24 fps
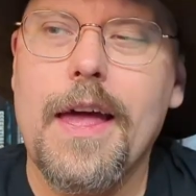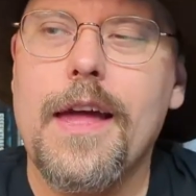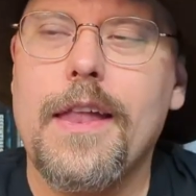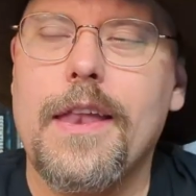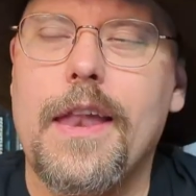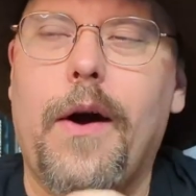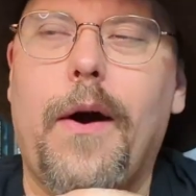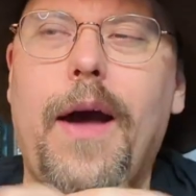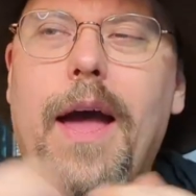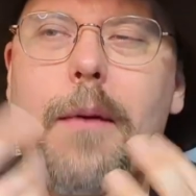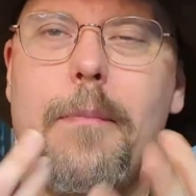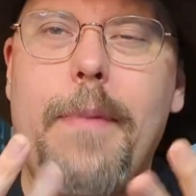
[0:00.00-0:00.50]

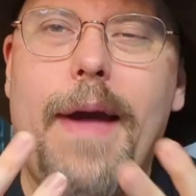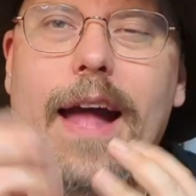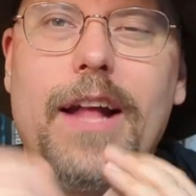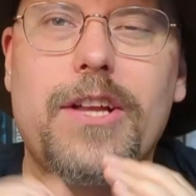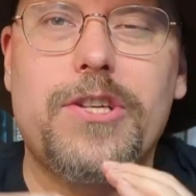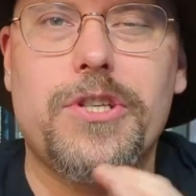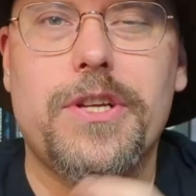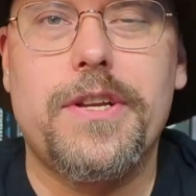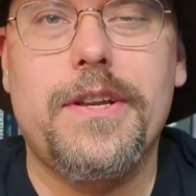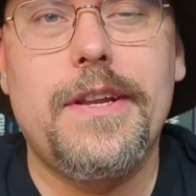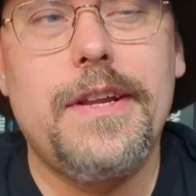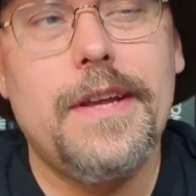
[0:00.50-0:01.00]
Now, I
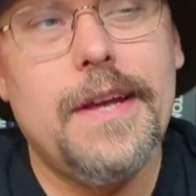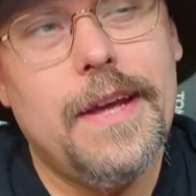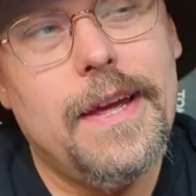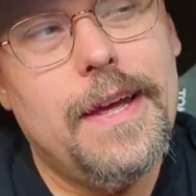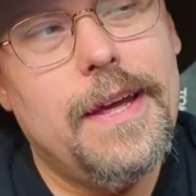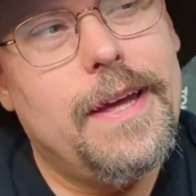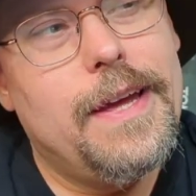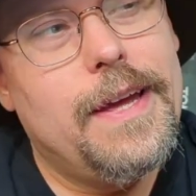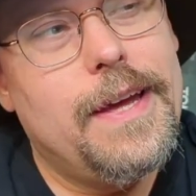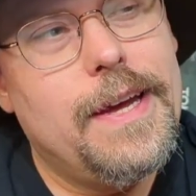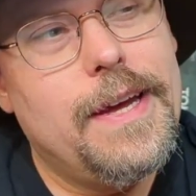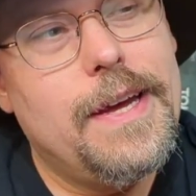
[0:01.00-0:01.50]
imagine
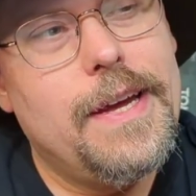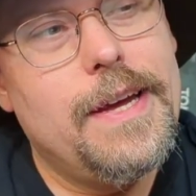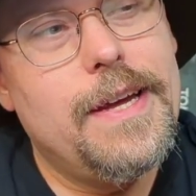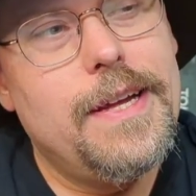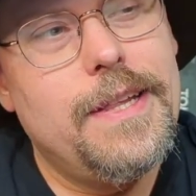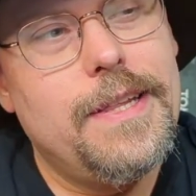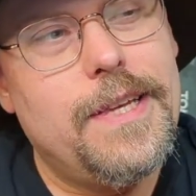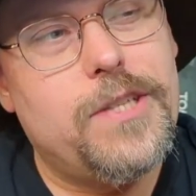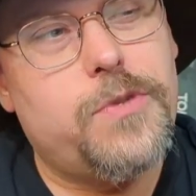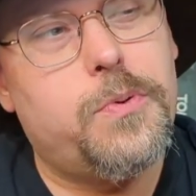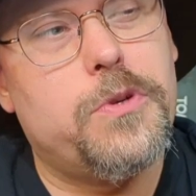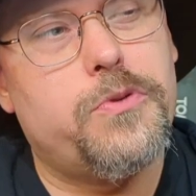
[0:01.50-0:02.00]

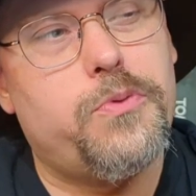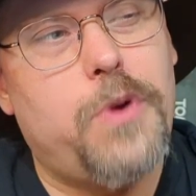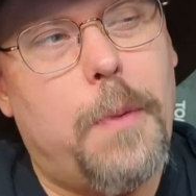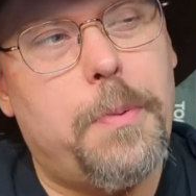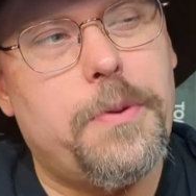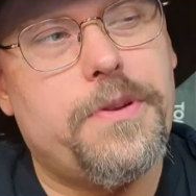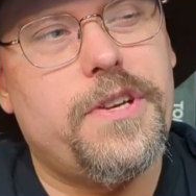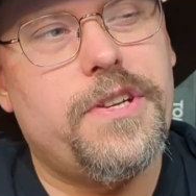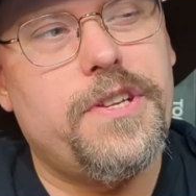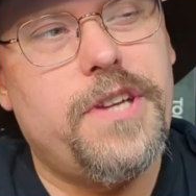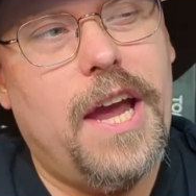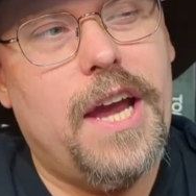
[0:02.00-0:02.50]
this was
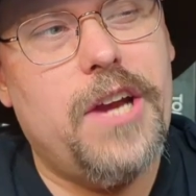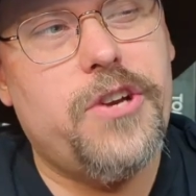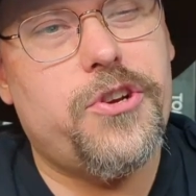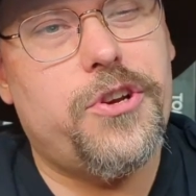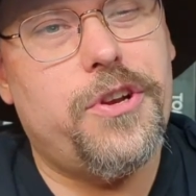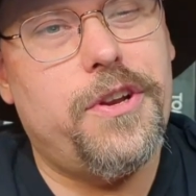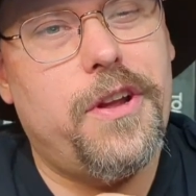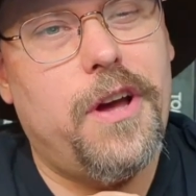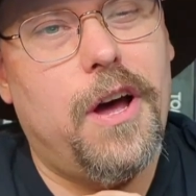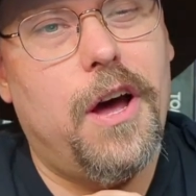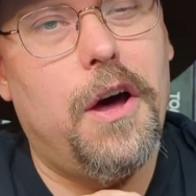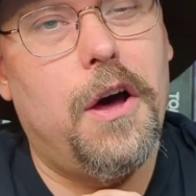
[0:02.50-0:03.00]

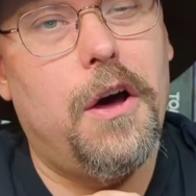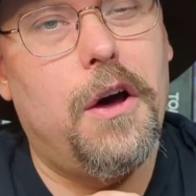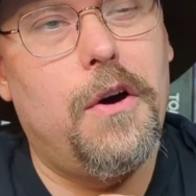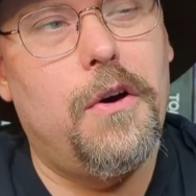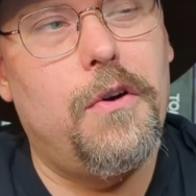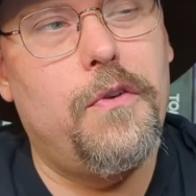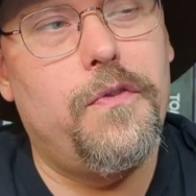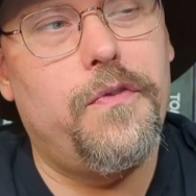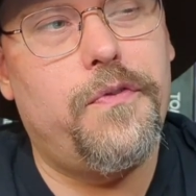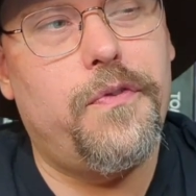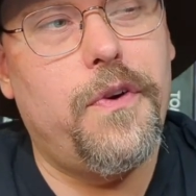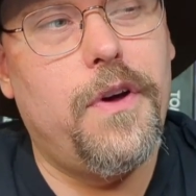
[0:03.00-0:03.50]
representation
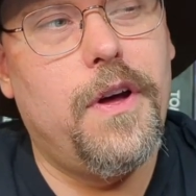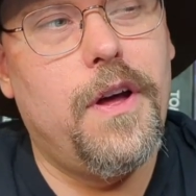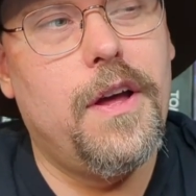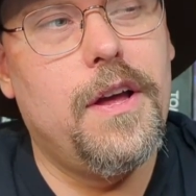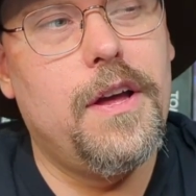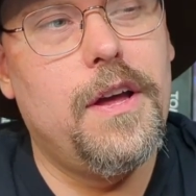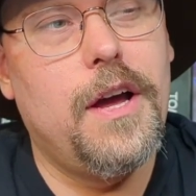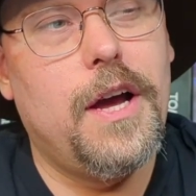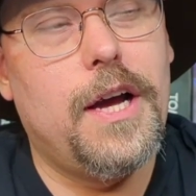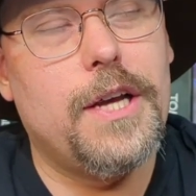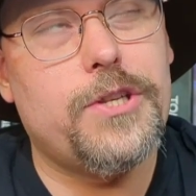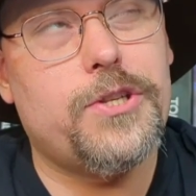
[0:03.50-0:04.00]
of
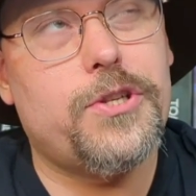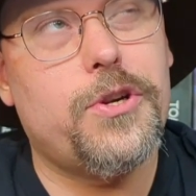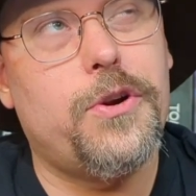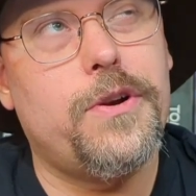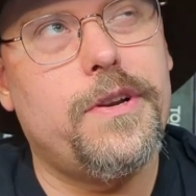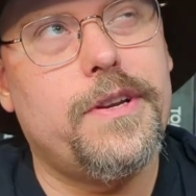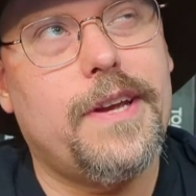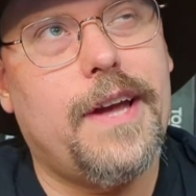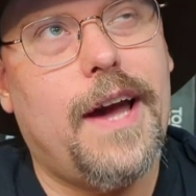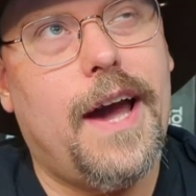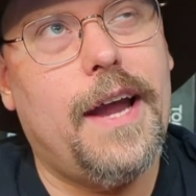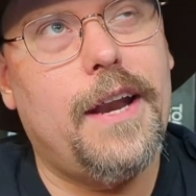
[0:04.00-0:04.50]
a
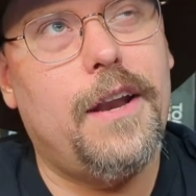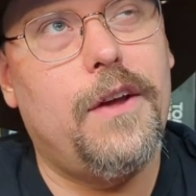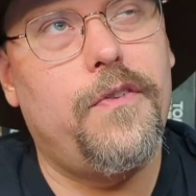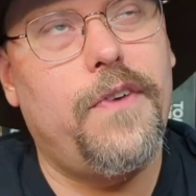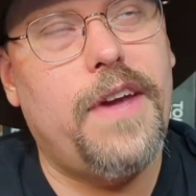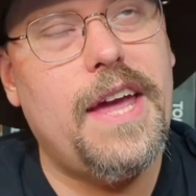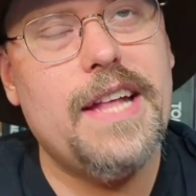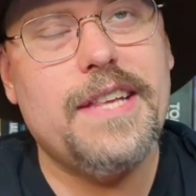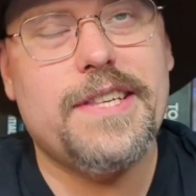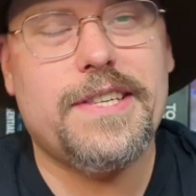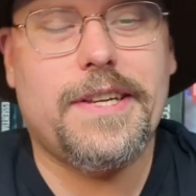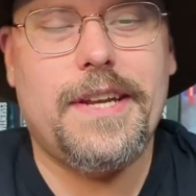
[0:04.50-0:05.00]
certain kind of
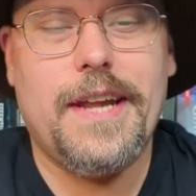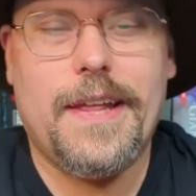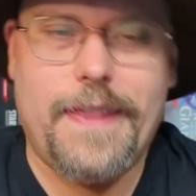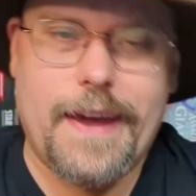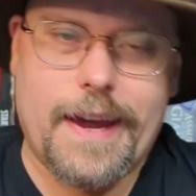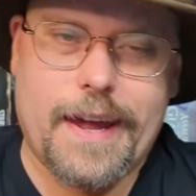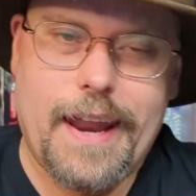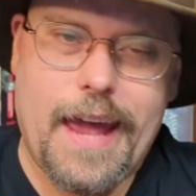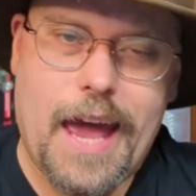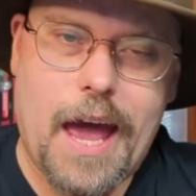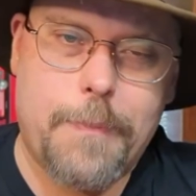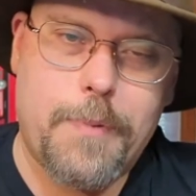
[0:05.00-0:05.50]
incident that
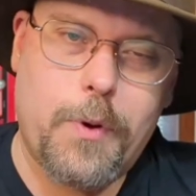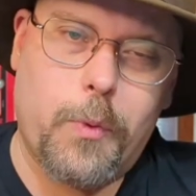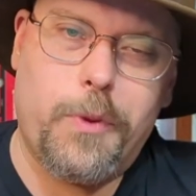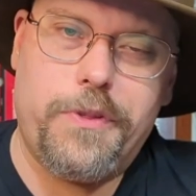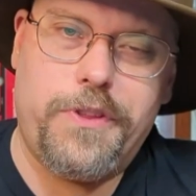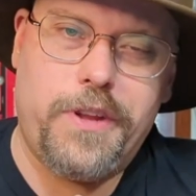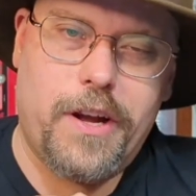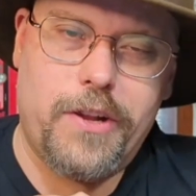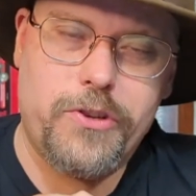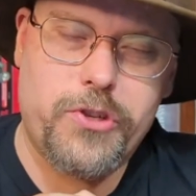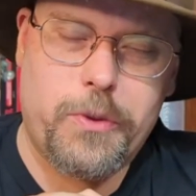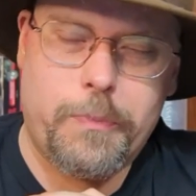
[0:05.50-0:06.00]
can happen with
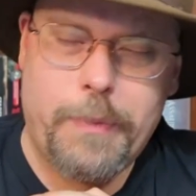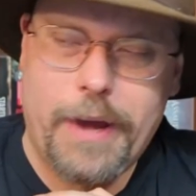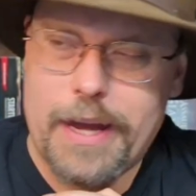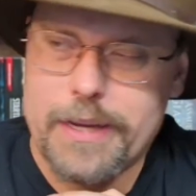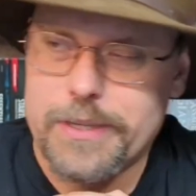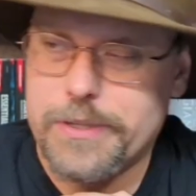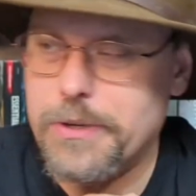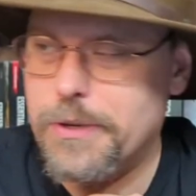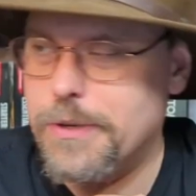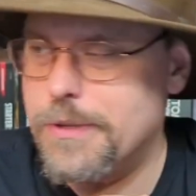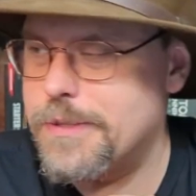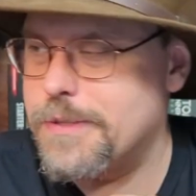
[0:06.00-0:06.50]
Dungeon
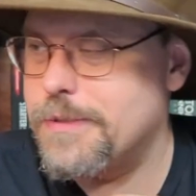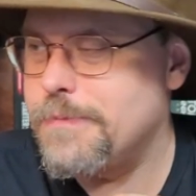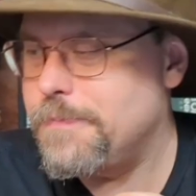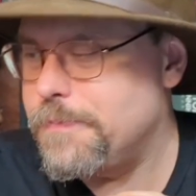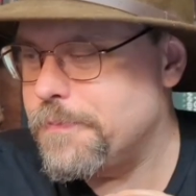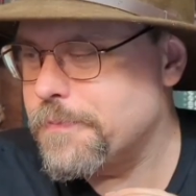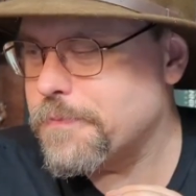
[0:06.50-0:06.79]
Masters,